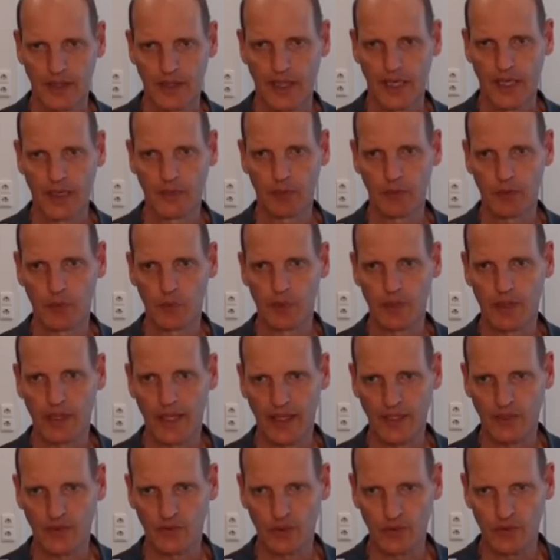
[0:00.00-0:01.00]
and we would
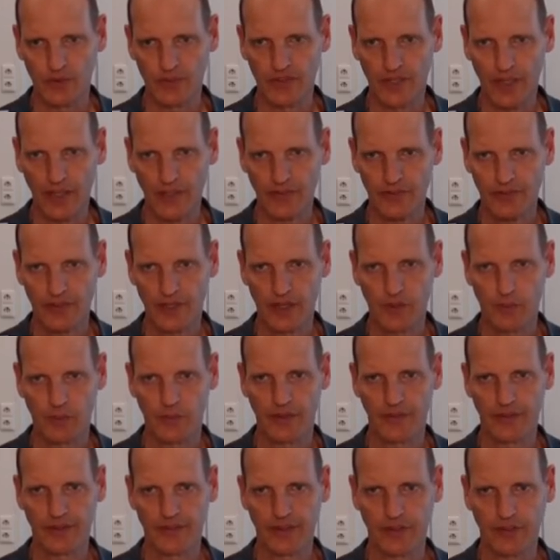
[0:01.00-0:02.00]
like to test
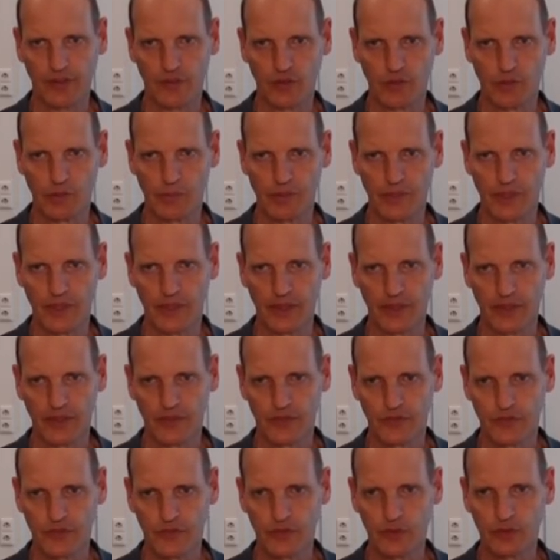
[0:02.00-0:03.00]
whether this could be
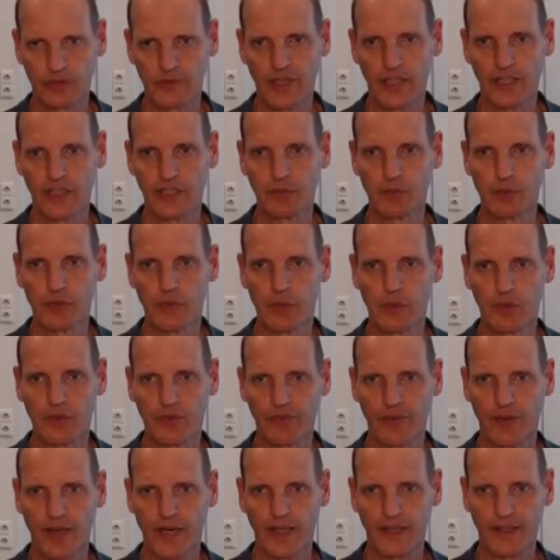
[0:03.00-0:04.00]
true, then we would
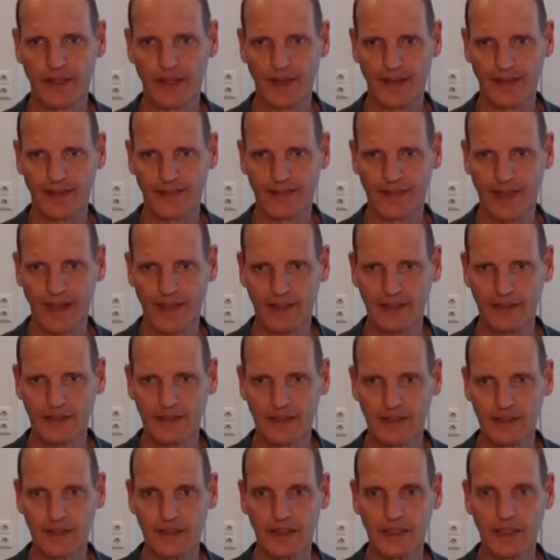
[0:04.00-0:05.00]
find
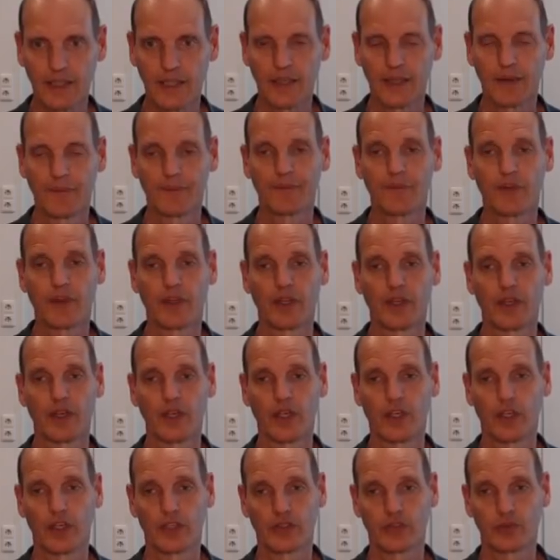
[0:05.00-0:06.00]
exactly
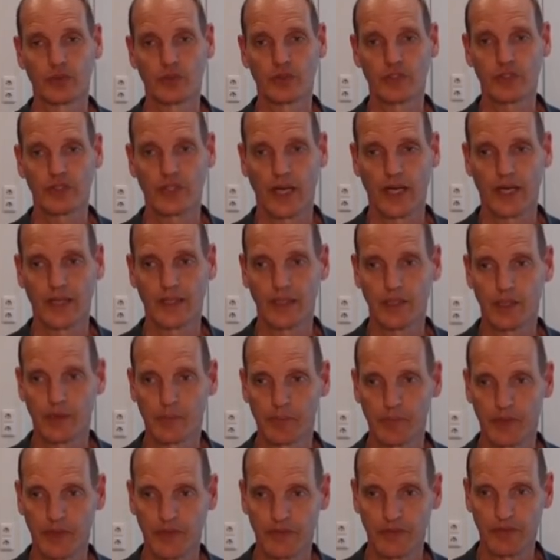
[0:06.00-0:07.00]
a
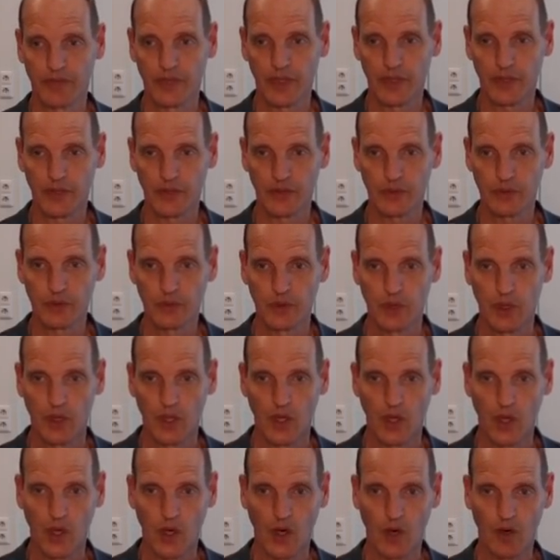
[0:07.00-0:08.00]
two-sided p-value
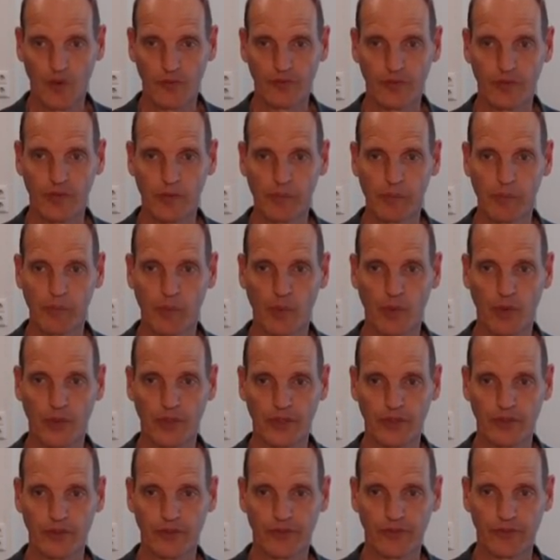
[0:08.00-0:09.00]
of
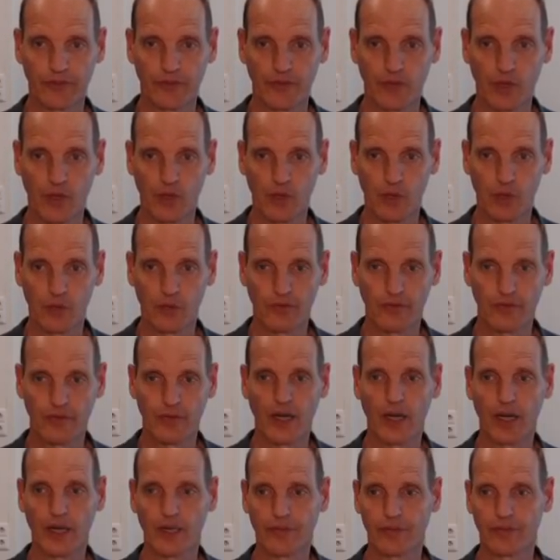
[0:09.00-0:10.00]

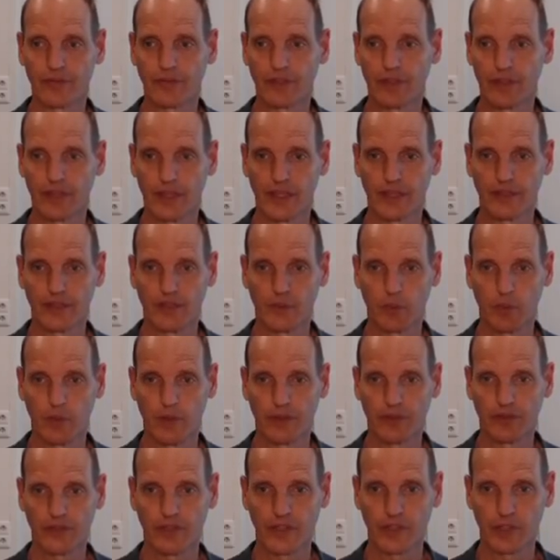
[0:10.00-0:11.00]
0.05. Yeah, the
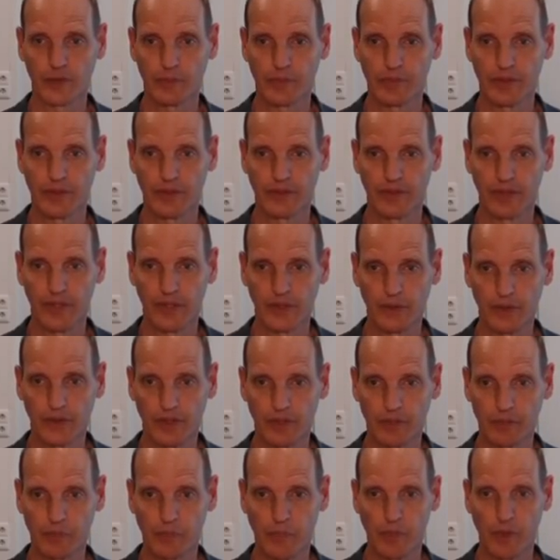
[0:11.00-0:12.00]
one-tailed p-value
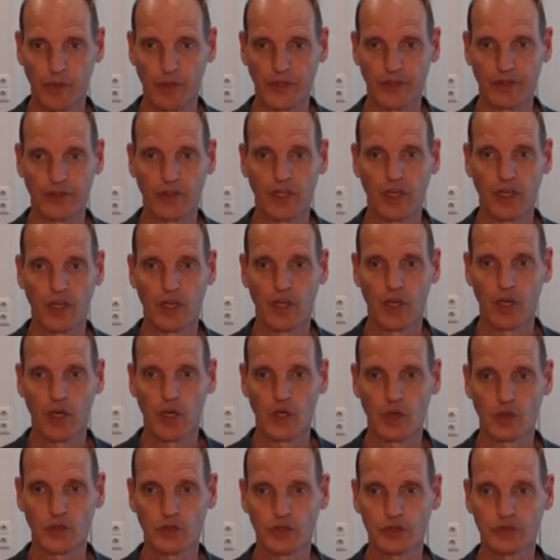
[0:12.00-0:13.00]
is
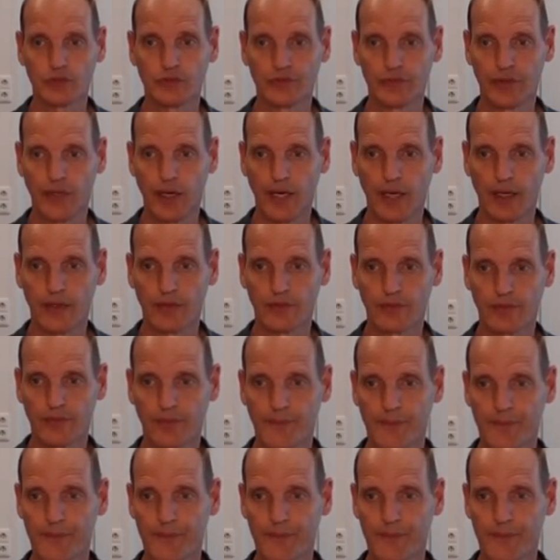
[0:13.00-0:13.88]
0.025.